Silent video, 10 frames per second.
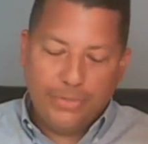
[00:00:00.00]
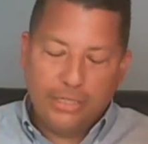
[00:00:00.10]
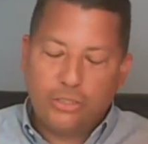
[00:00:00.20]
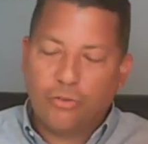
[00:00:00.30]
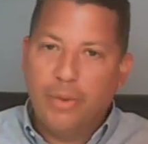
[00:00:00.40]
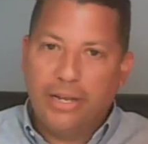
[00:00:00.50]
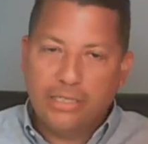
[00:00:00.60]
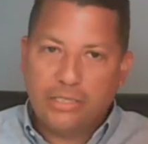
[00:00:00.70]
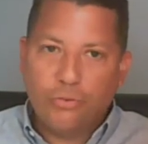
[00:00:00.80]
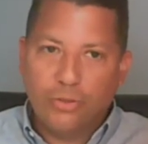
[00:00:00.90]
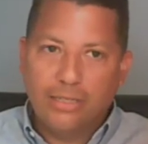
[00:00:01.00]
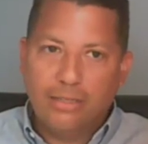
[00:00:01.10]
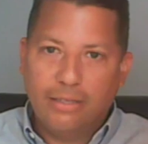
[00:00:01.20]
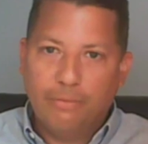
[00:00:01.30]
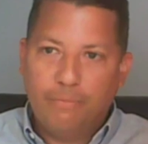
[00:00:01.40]
tremendous for
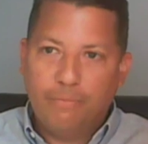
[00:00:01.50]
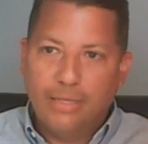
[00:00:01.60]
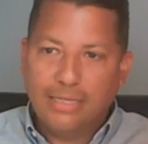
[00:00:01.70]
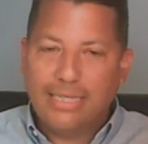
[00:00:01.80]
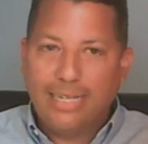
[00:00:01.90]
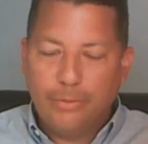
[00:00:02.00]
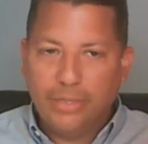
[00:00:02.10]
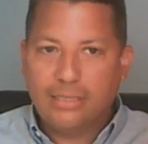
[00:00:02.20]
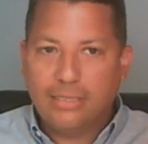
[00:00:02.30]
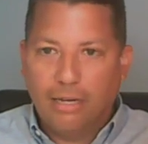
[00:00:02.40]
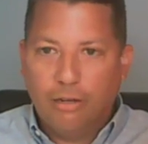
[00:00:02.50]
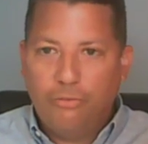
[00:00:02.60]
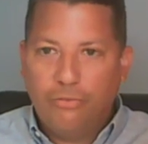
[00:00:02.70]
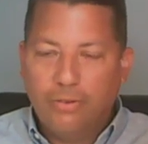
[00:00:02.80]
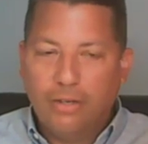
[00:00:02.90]
the team itself.